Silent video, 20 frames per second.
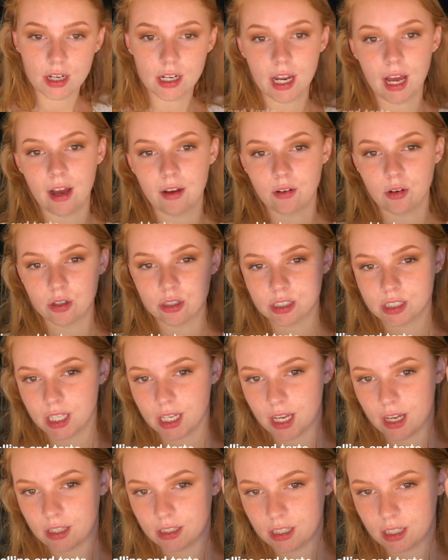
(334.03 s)
Now I'm going to
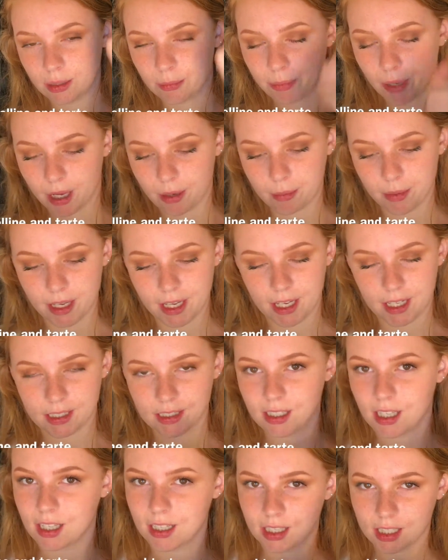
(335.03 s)
get on the back of my
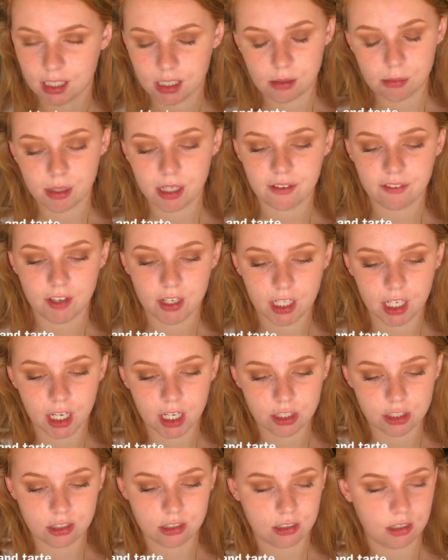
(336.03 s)
hand a little bit of
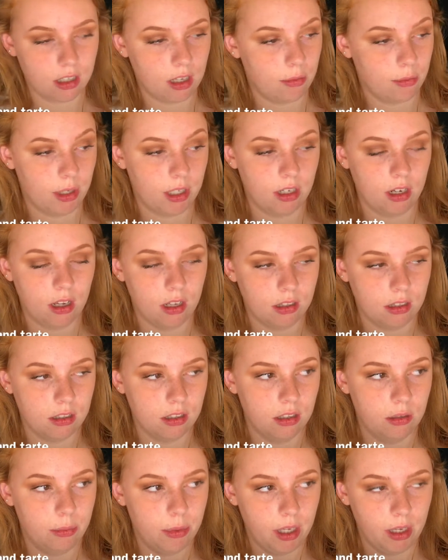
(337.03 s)
foundation. I mean, not a
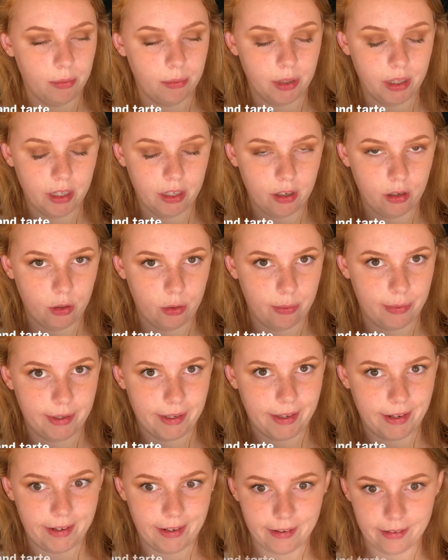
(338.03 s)
little bit. I mean, like, who we're
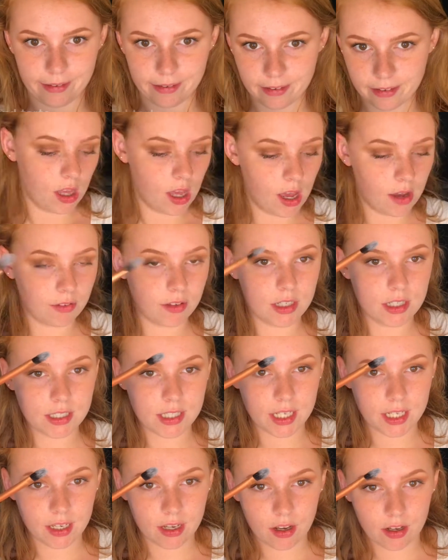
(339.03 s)
kidding. I'm going to
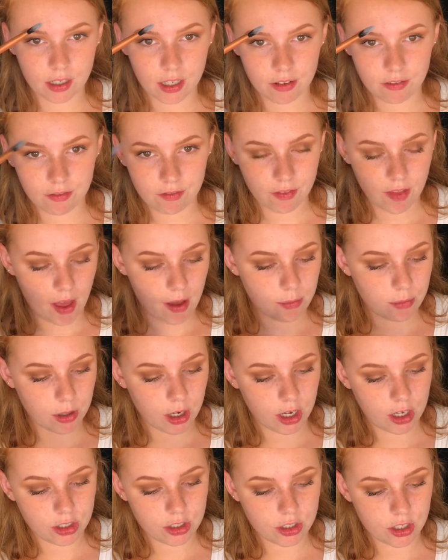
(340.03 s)
take it on a flat
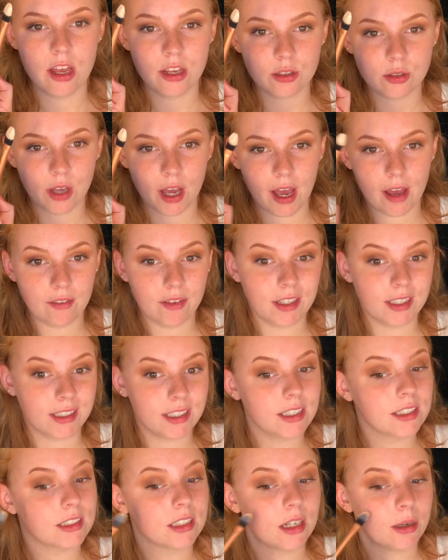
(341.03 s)
brush. So I have a
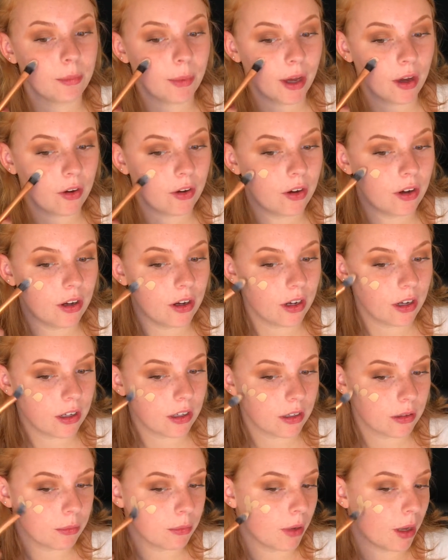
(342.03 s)
decent amount
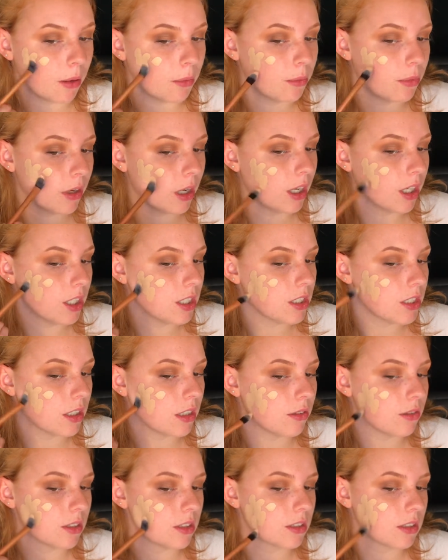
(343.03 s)
on my brush.
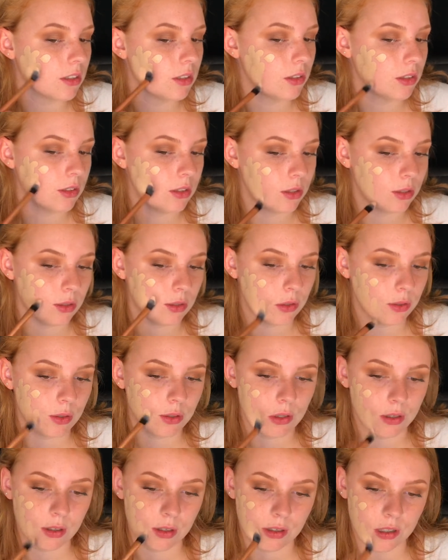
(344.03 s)
I'm just going to
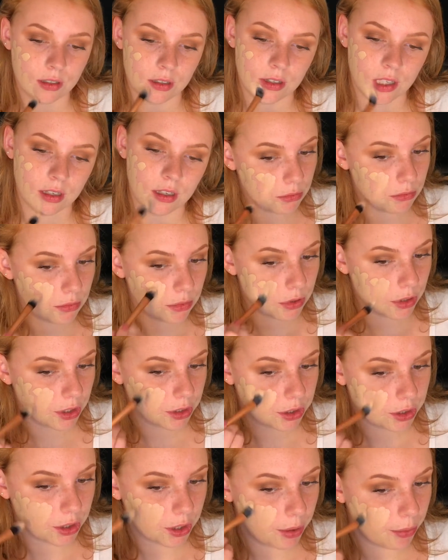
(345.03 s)
brush
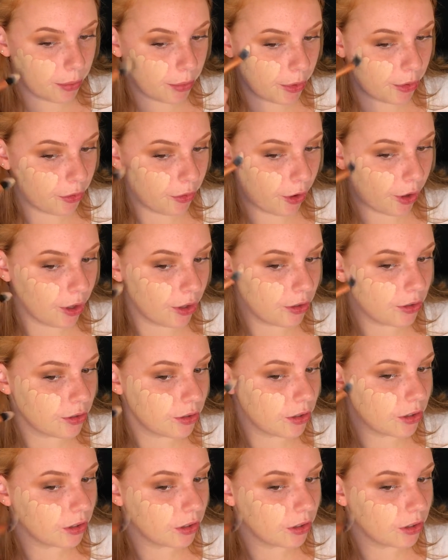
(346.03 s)
it on my face.